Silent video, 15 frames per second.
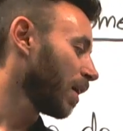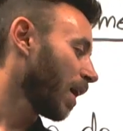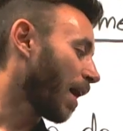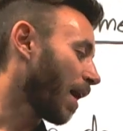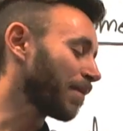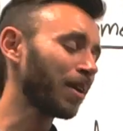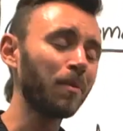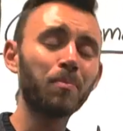
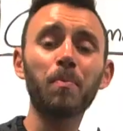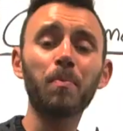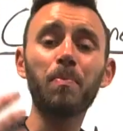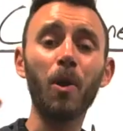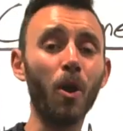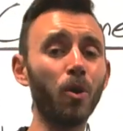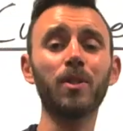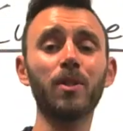I'm going to
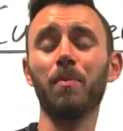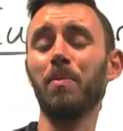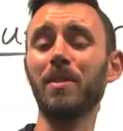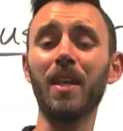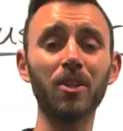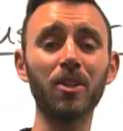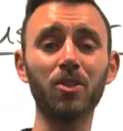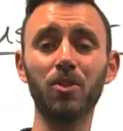propose a
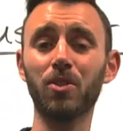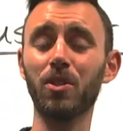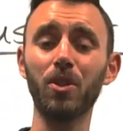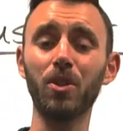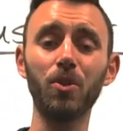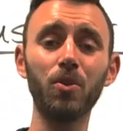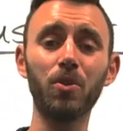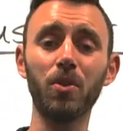potential
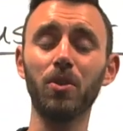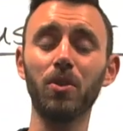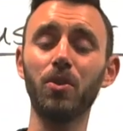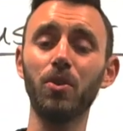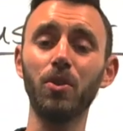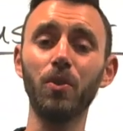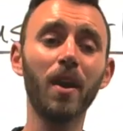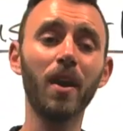solution to
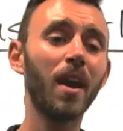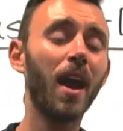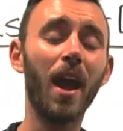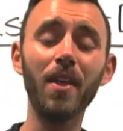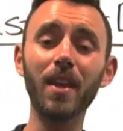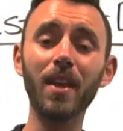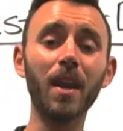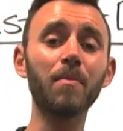you,
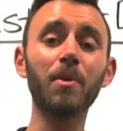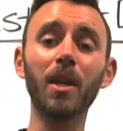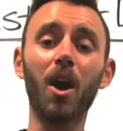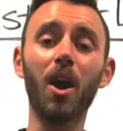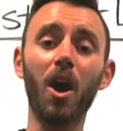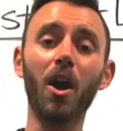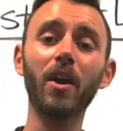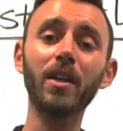and then I'm going to
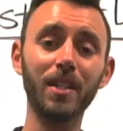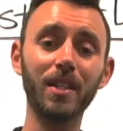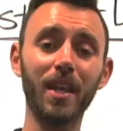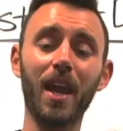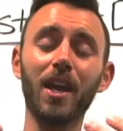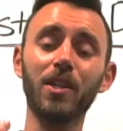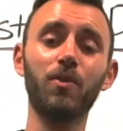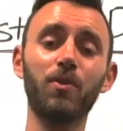honestly
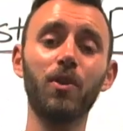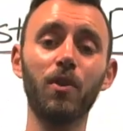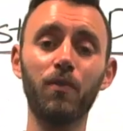ask for your